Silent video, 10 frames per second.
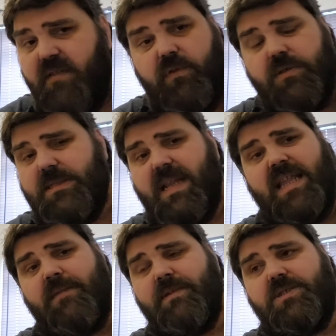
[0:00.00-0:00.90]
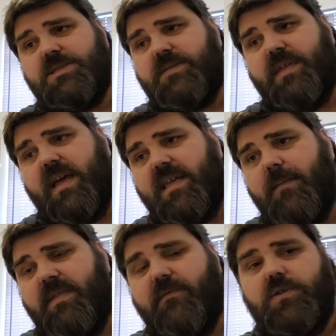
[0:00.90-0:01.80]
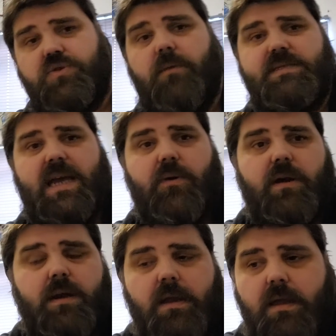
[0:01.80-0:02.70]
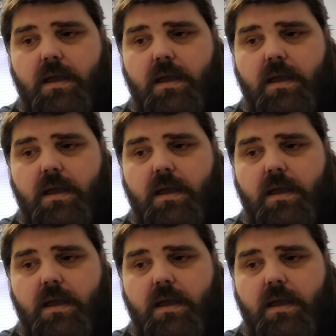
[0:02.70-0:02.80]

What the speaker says: I've not seen any images of that yet, but they've got a drop tower,